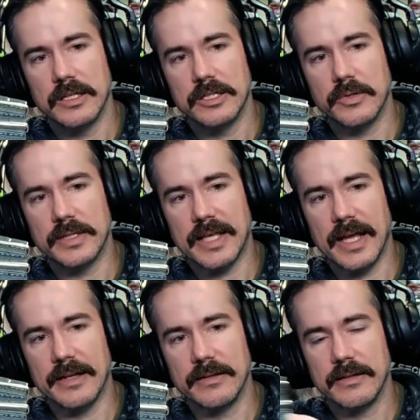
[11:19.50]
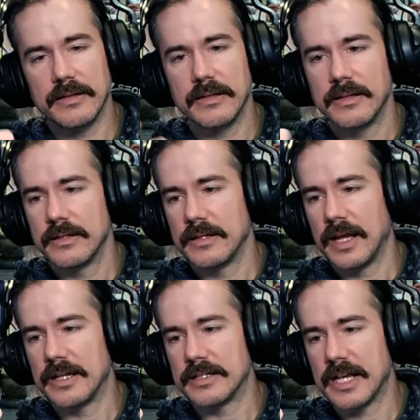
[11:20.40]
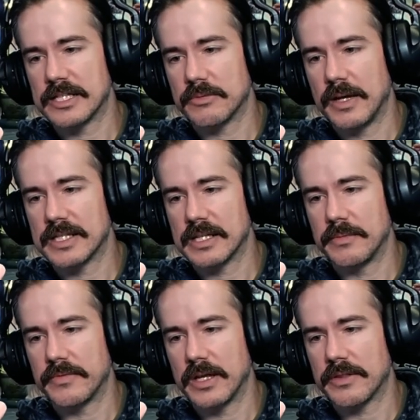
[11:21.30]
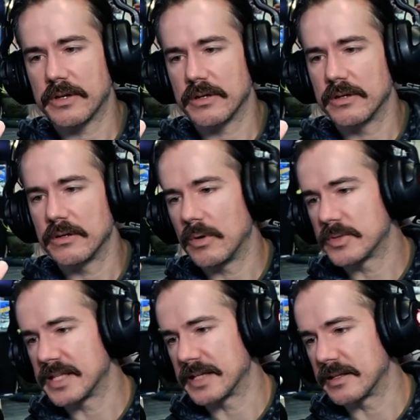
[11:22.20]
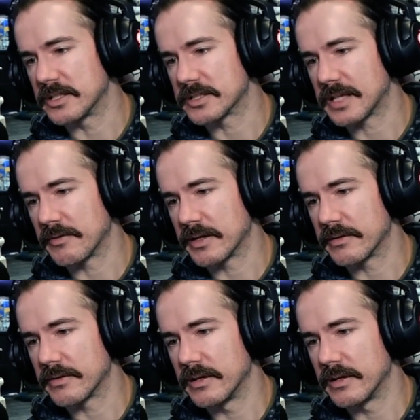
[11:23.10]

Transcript: Do it again, and it takes away some of the other. What was that it just got rid of?